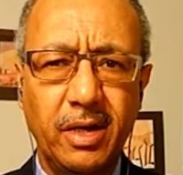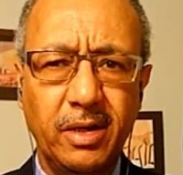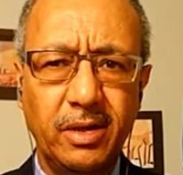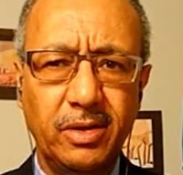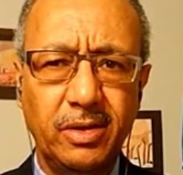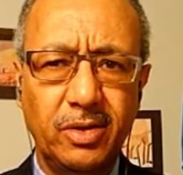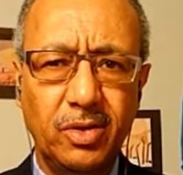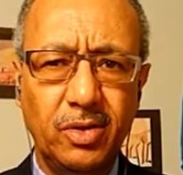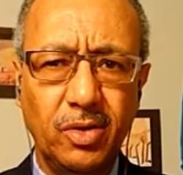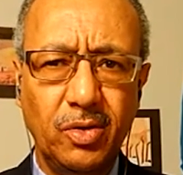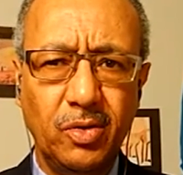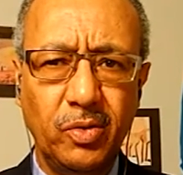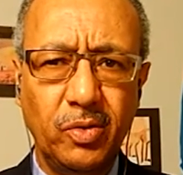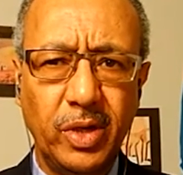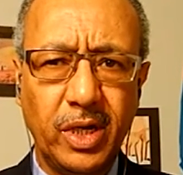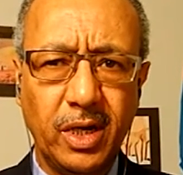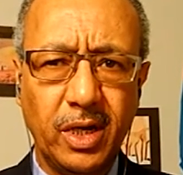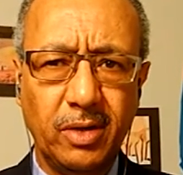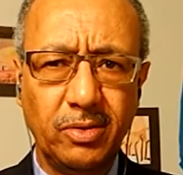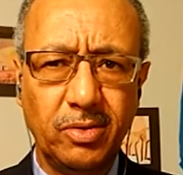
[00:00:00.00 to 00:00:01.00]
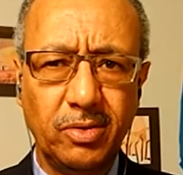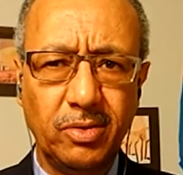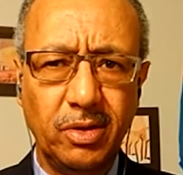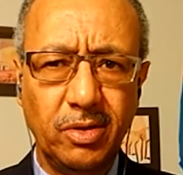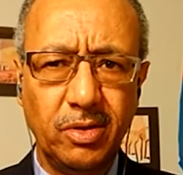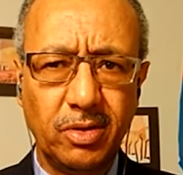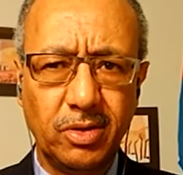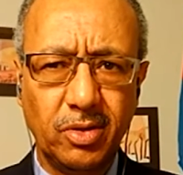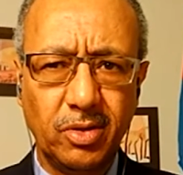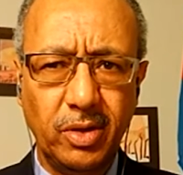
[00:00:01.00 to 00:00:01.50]
So we count on
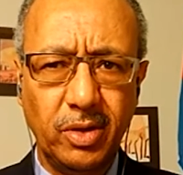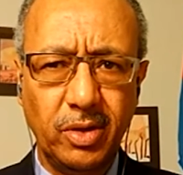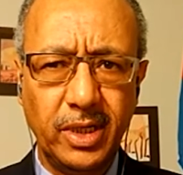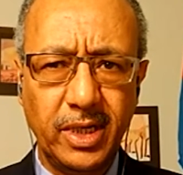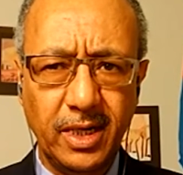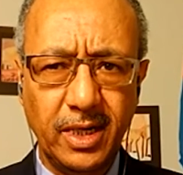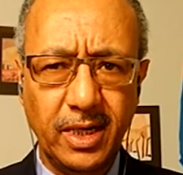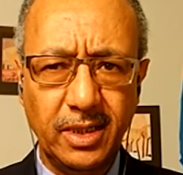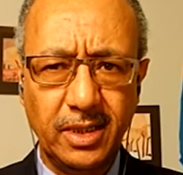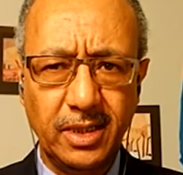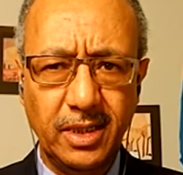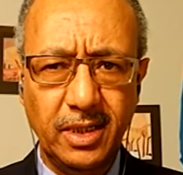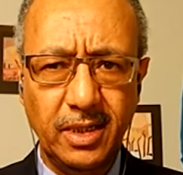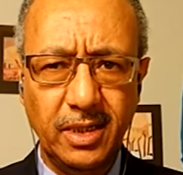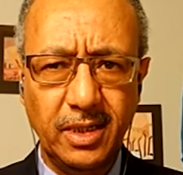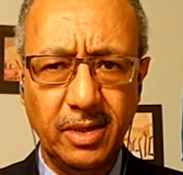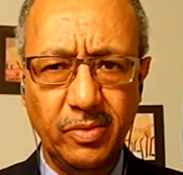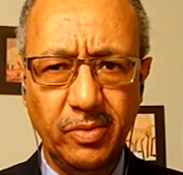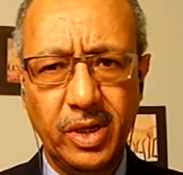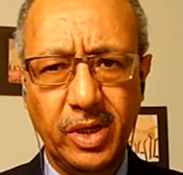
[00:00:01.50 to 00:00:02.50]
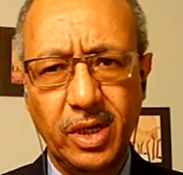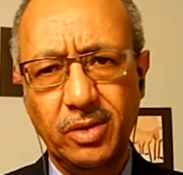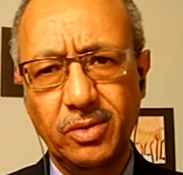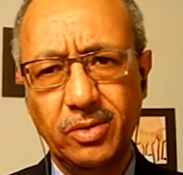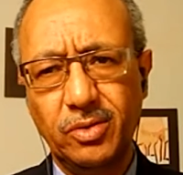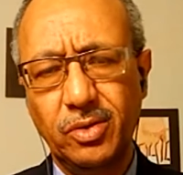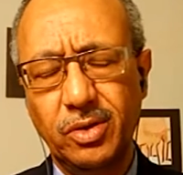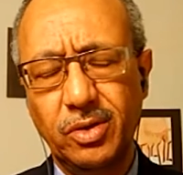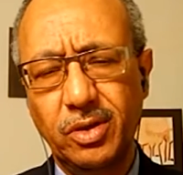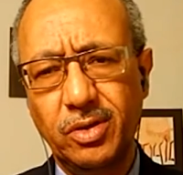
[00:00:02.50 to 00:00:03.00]
your solidarity and we
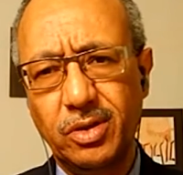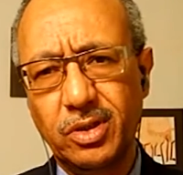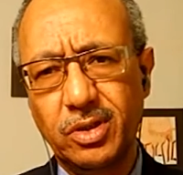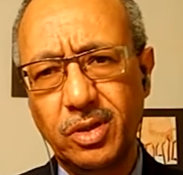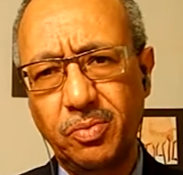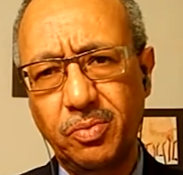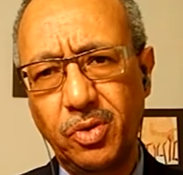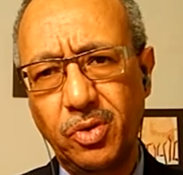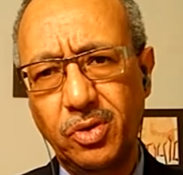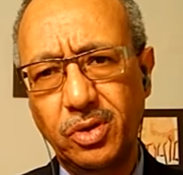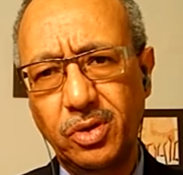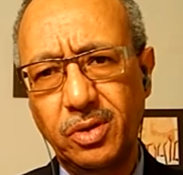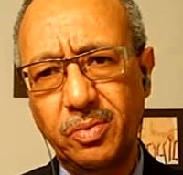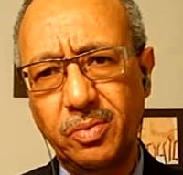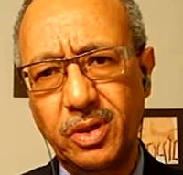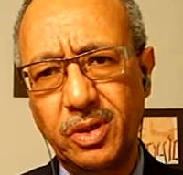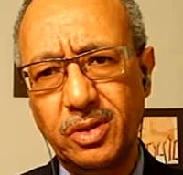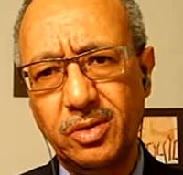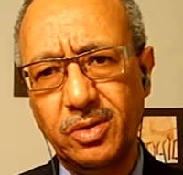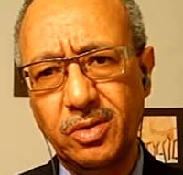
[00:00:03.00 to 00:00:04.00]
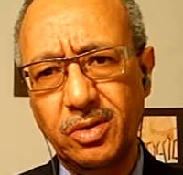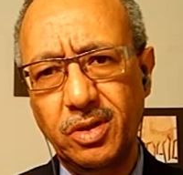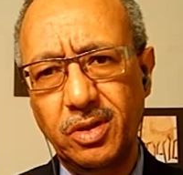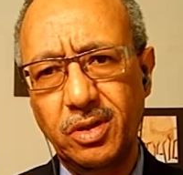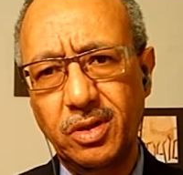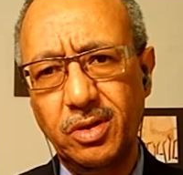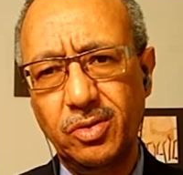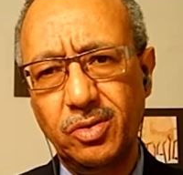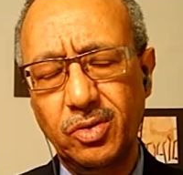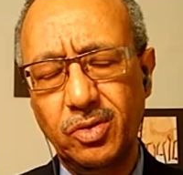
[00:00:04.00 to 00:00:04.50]
count on your support. Please
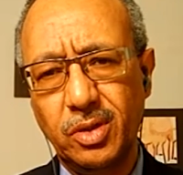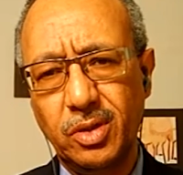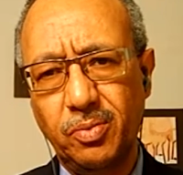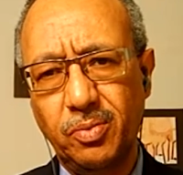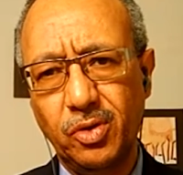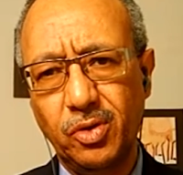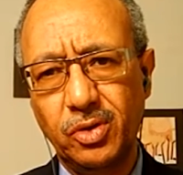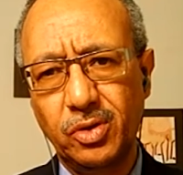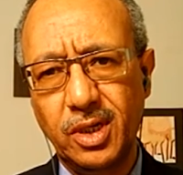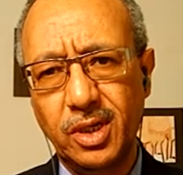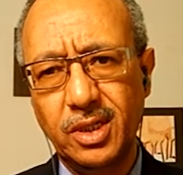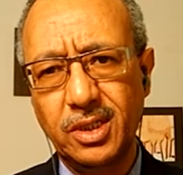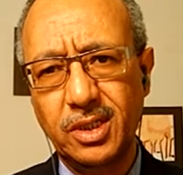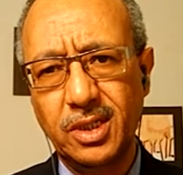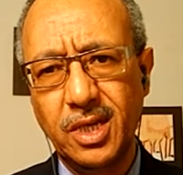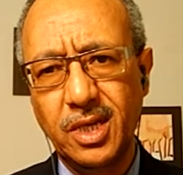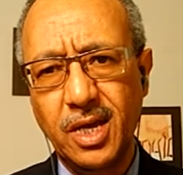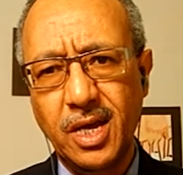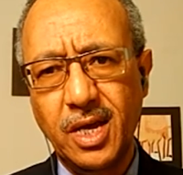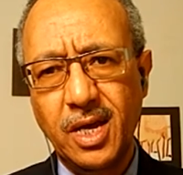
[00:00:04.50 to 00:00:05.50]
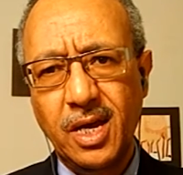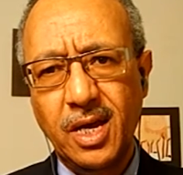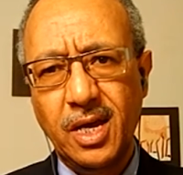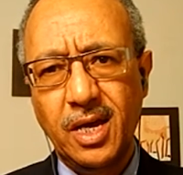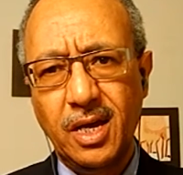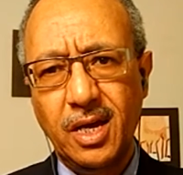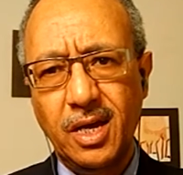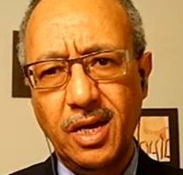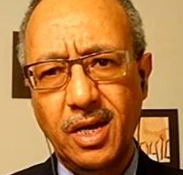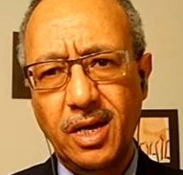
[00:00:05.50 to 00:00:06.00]
continue to support us.
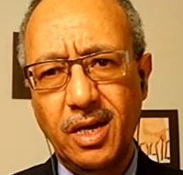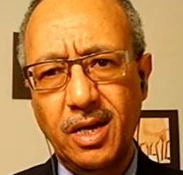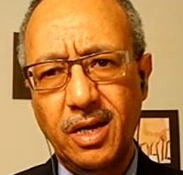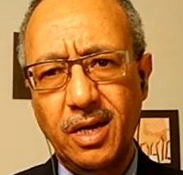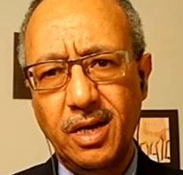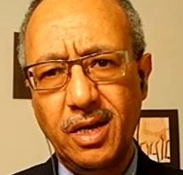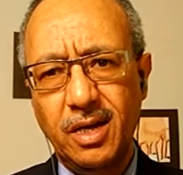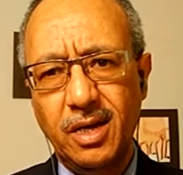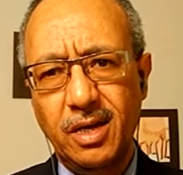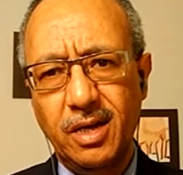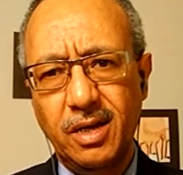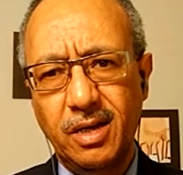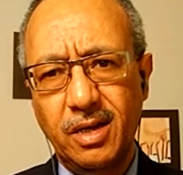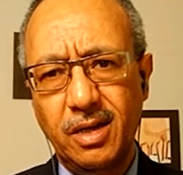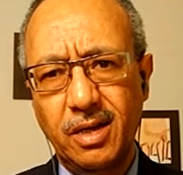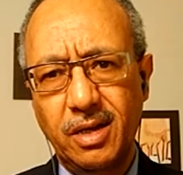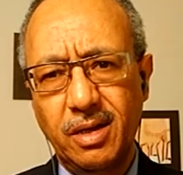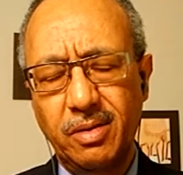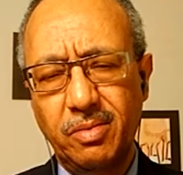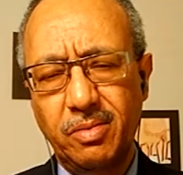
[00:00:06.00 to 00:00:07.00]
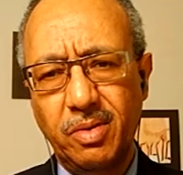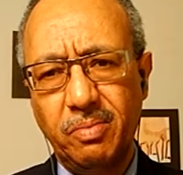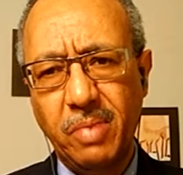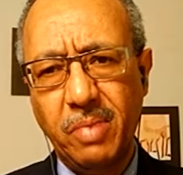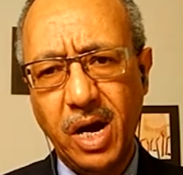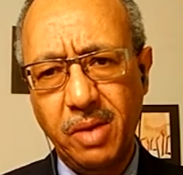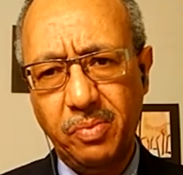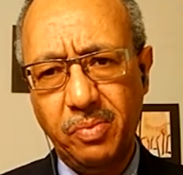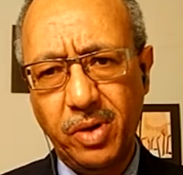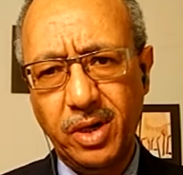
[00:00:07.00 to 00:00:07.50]
And
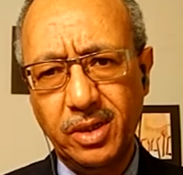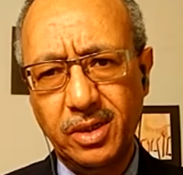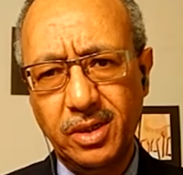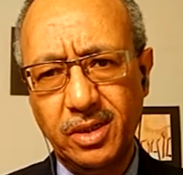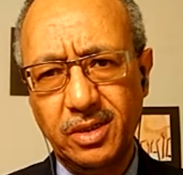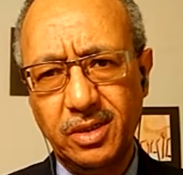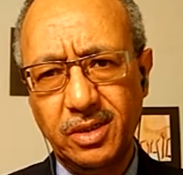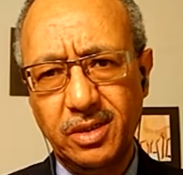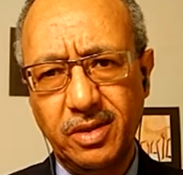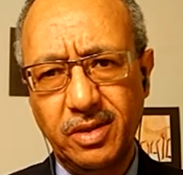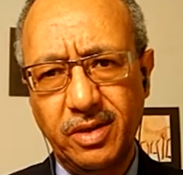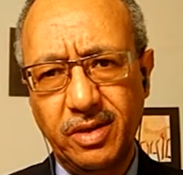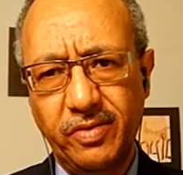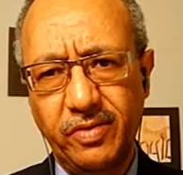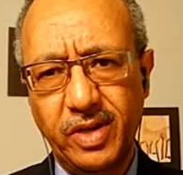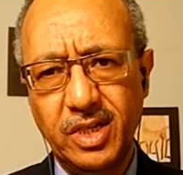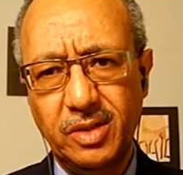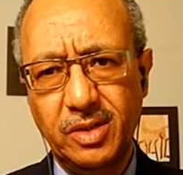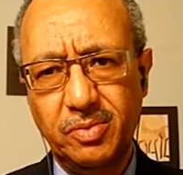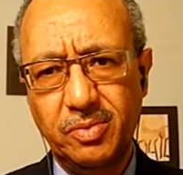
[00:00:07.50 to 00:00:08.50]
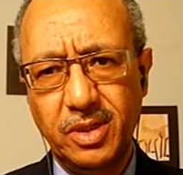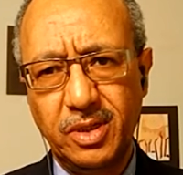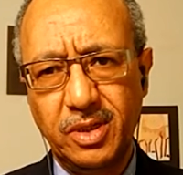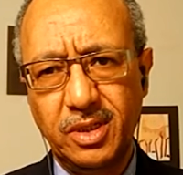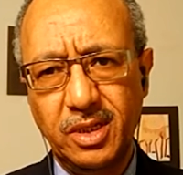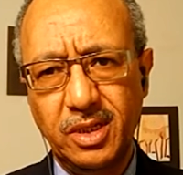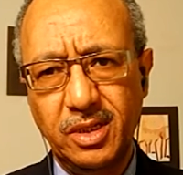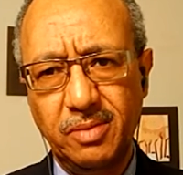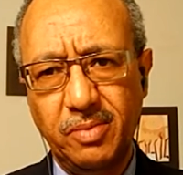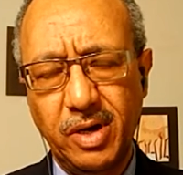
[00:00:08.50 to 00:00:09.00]
my part as vice
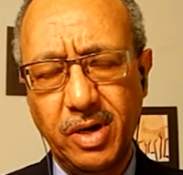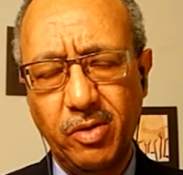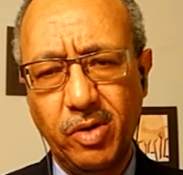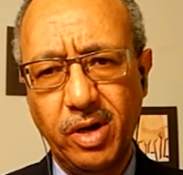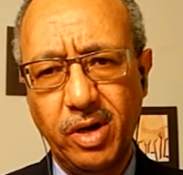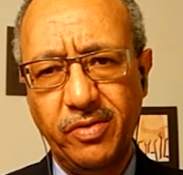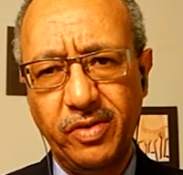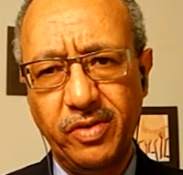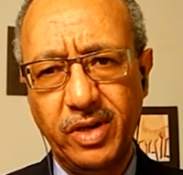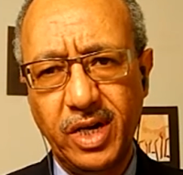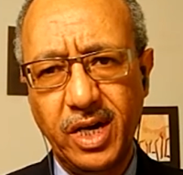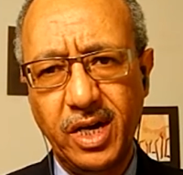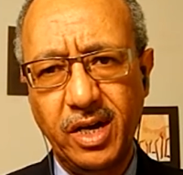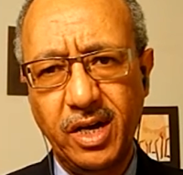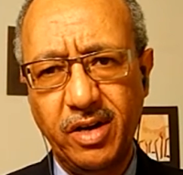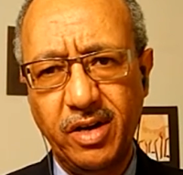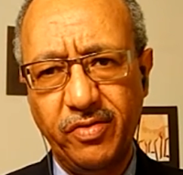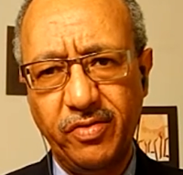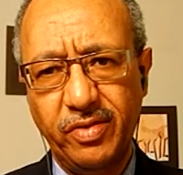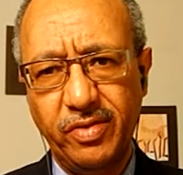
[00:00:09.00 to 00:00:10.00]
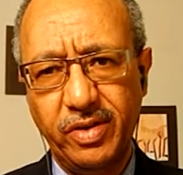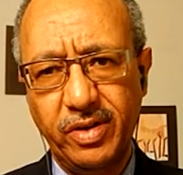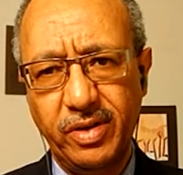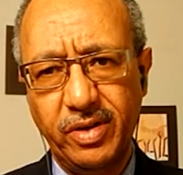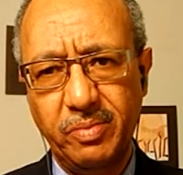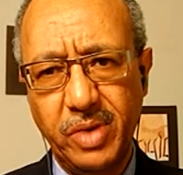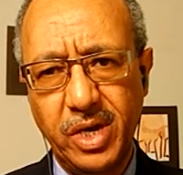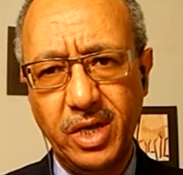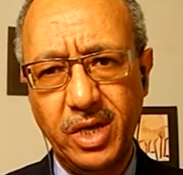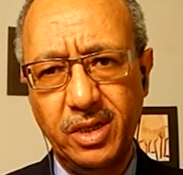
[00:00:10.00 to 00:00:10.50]
president, my wife and I have
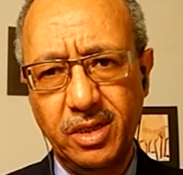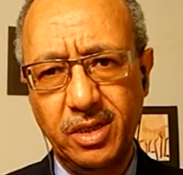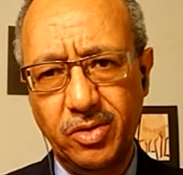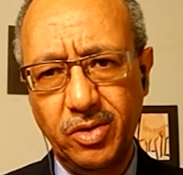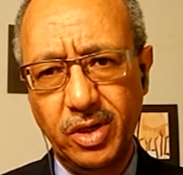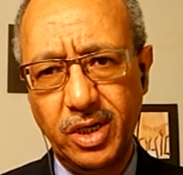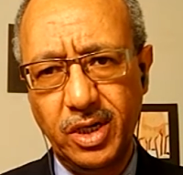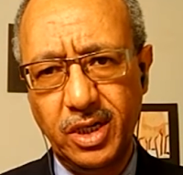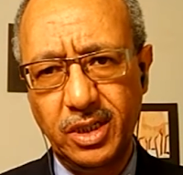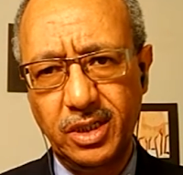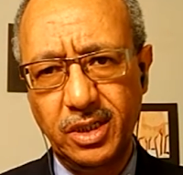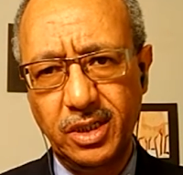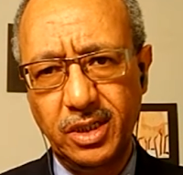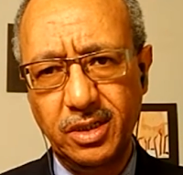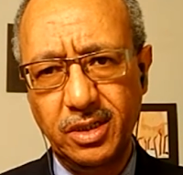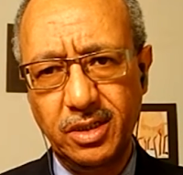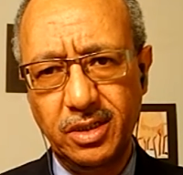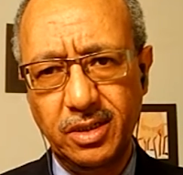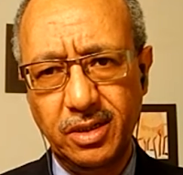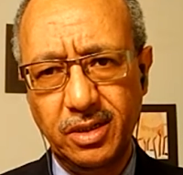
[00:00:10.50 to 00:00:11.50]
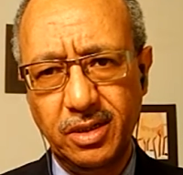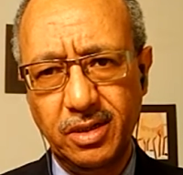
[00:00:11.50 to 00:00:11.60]
made the donations.